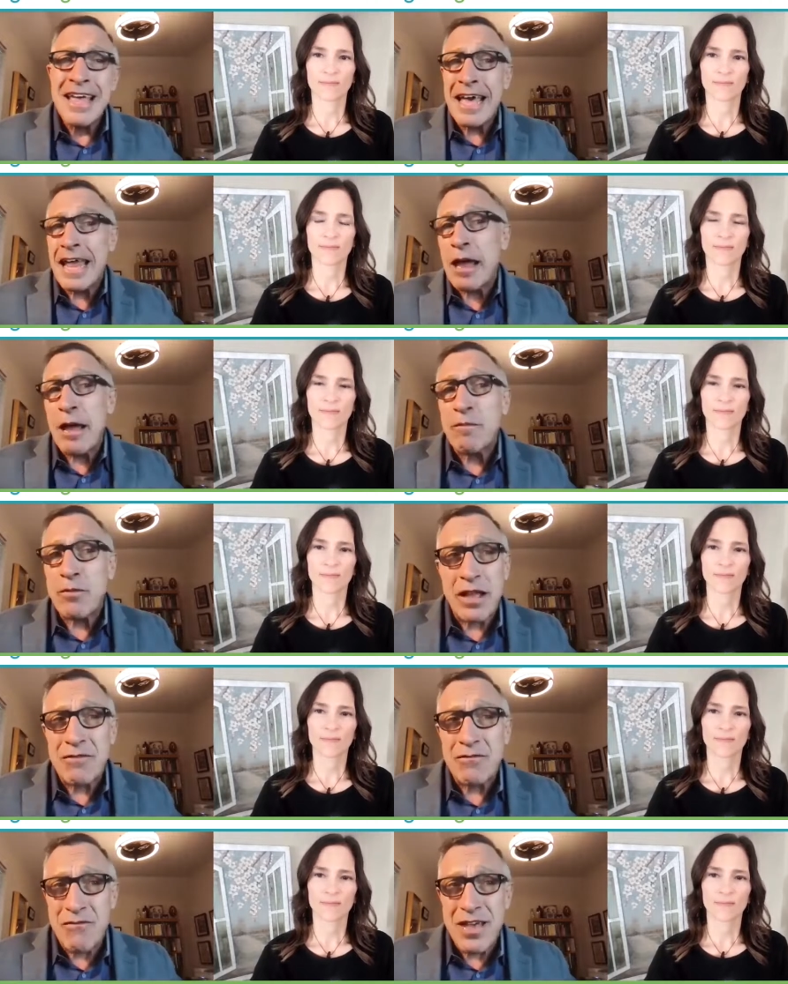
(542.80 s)
Speaker 1: And I'm
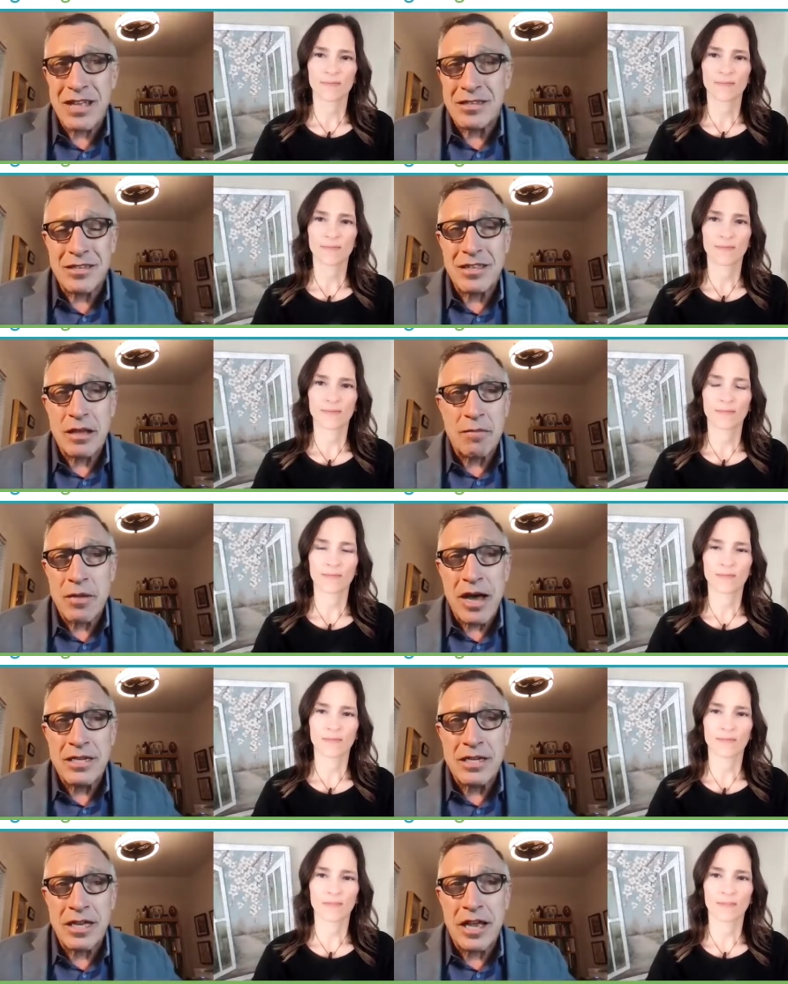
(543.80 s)
convinced that
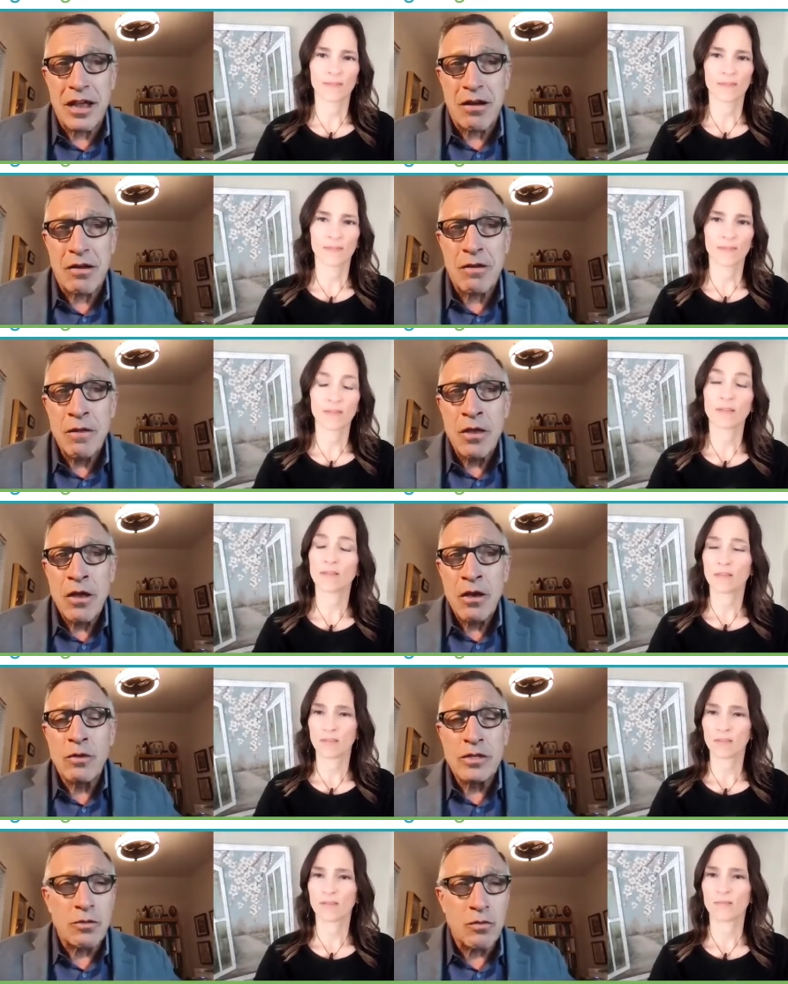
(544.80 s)
Moducare
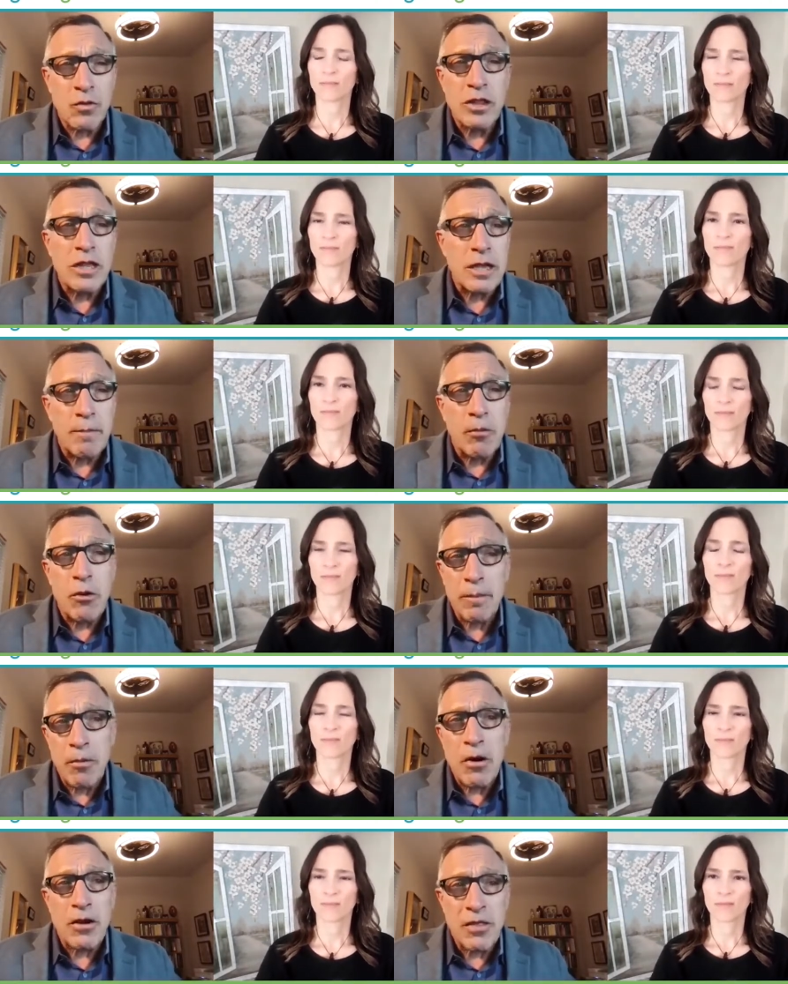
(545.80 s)
was a really
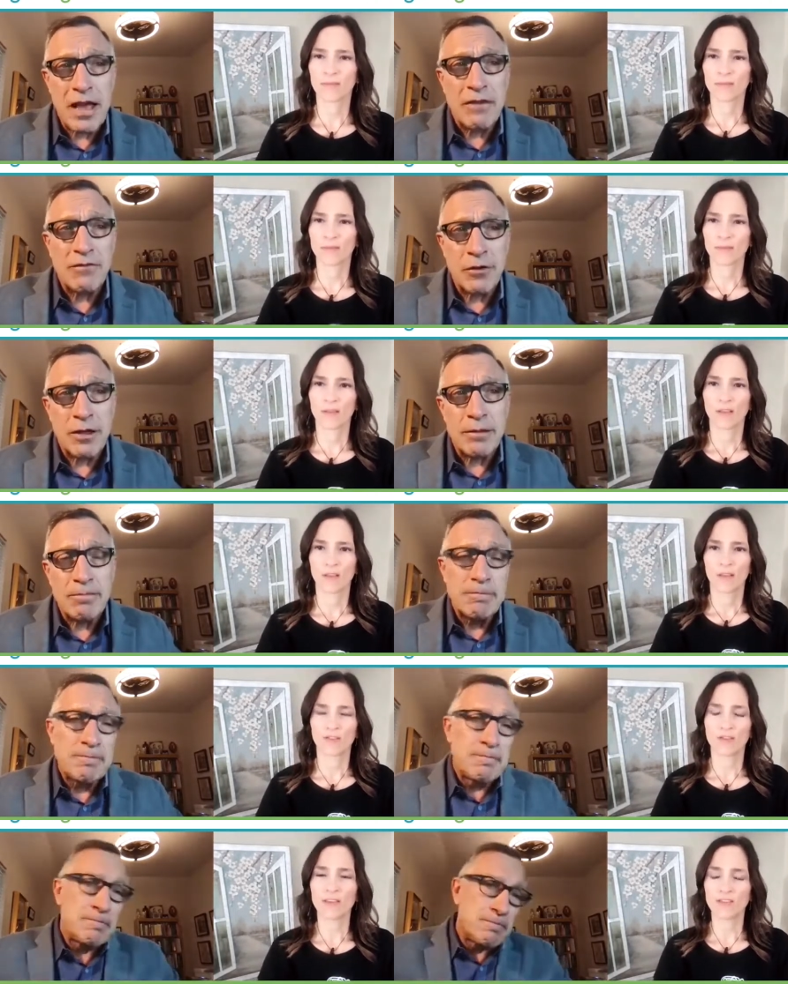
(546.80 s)
important part of that for him.
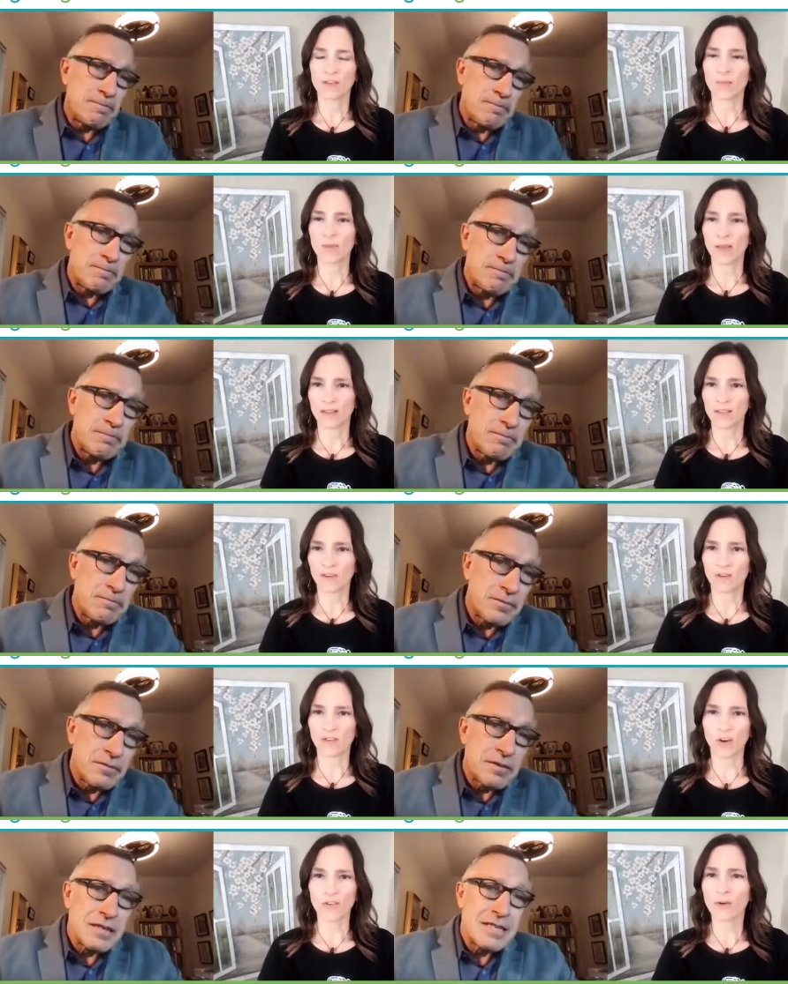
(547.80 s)
Speaker 2: So these are the plant
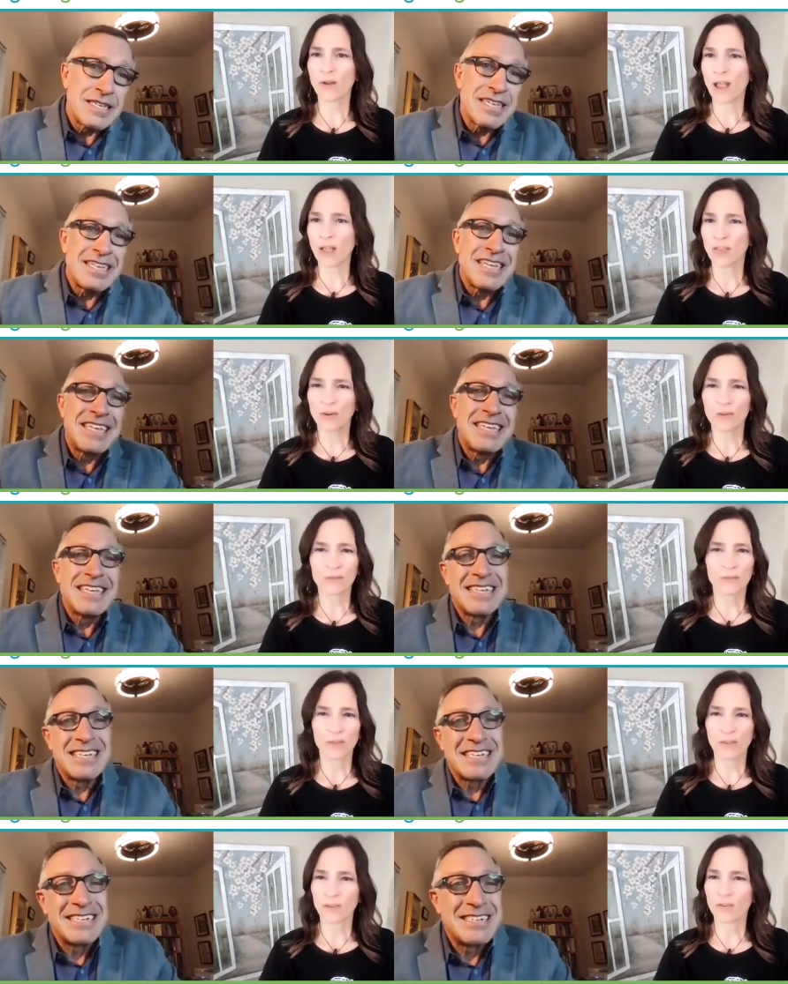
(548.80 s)
sterols. Are there other
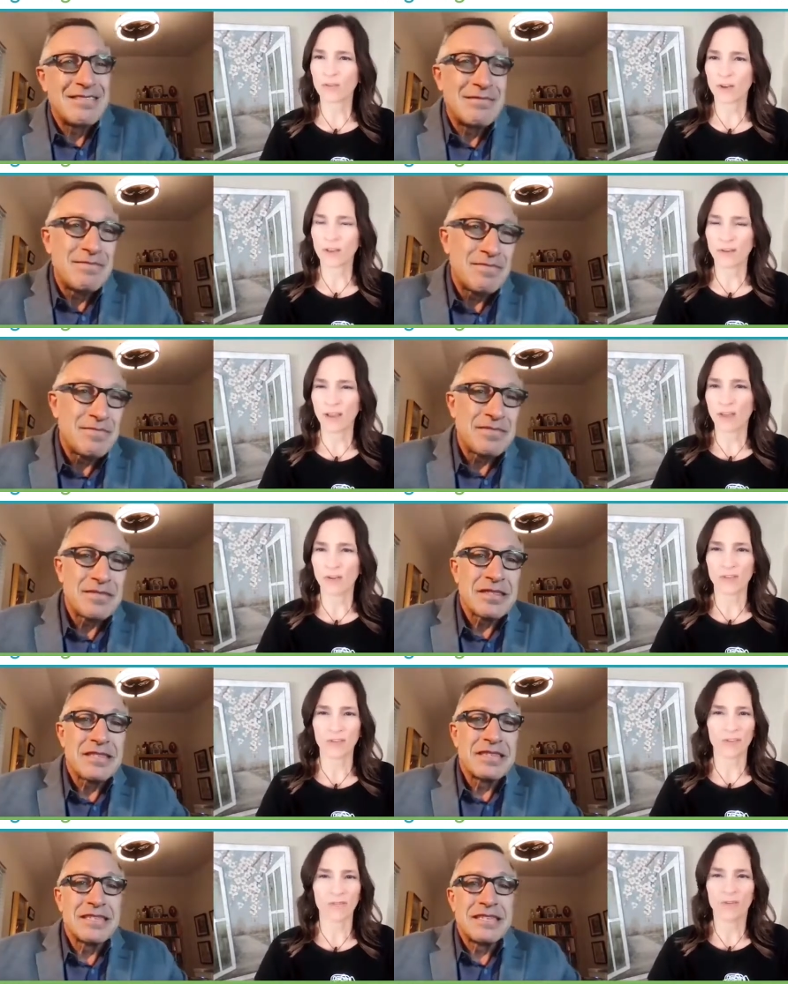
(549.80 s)
ingredients, like other, are
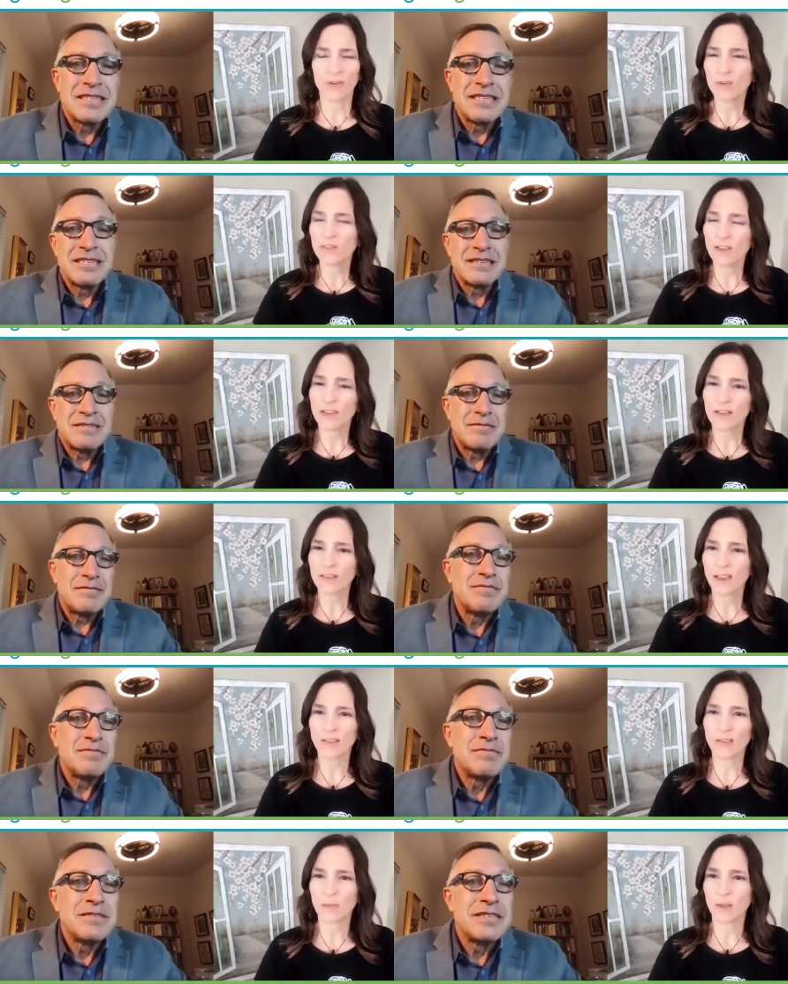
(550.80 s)
there foods that
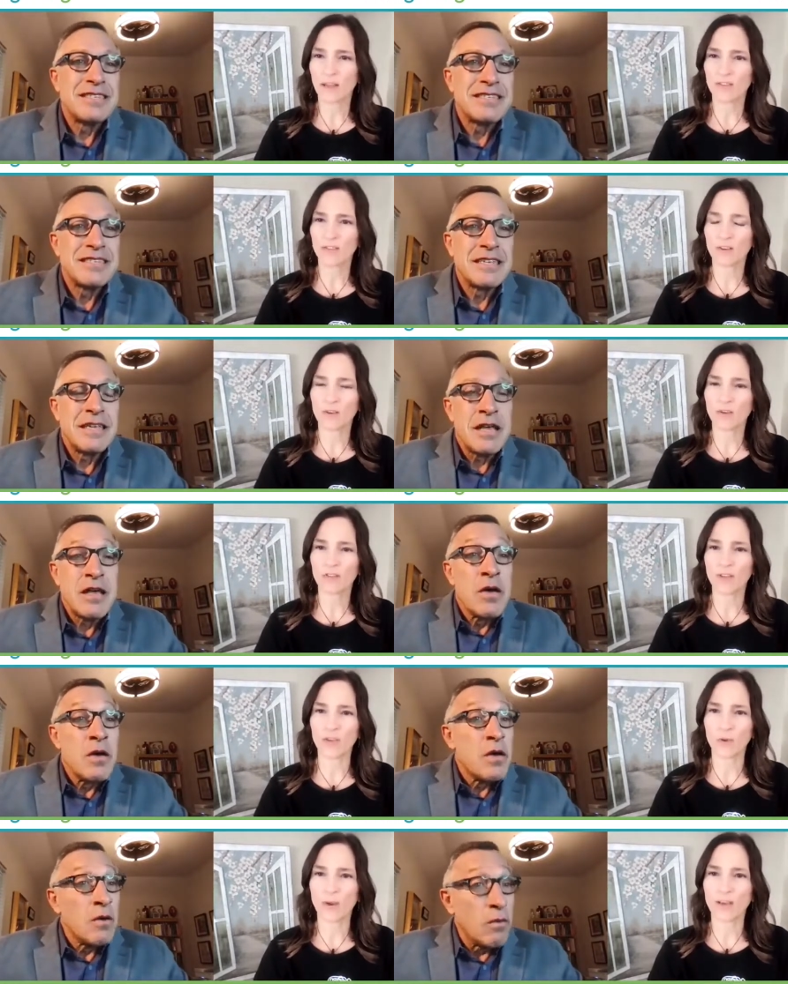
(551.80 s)
contain these plant sterols,
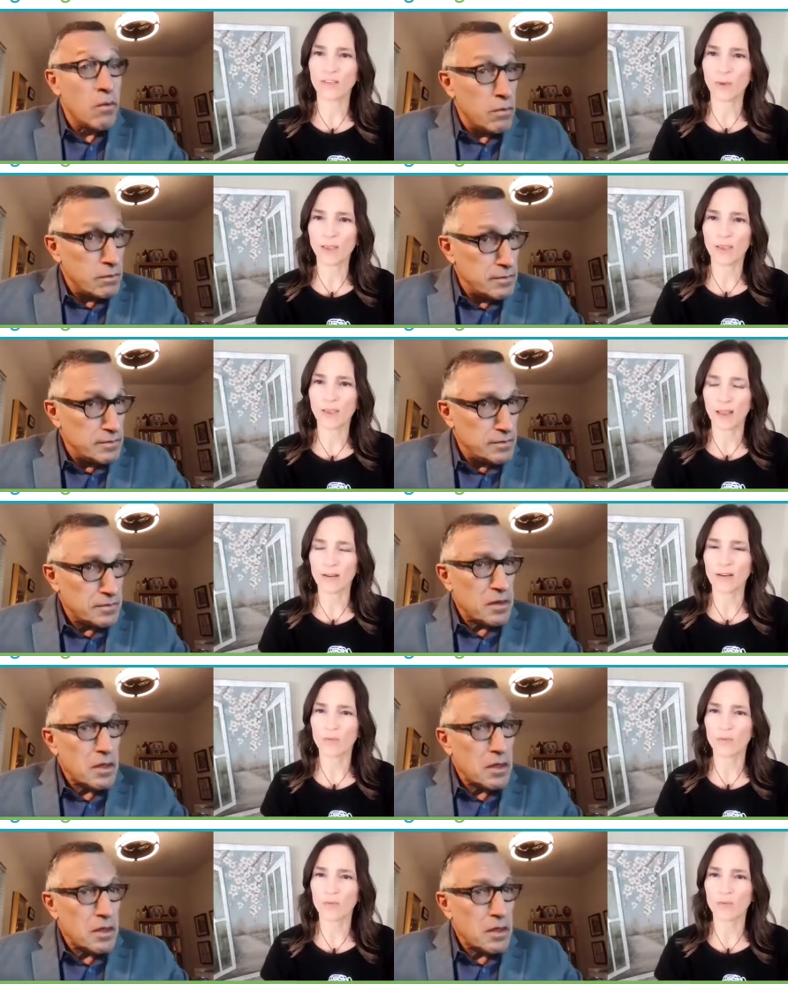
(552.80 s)
other ways that we can get it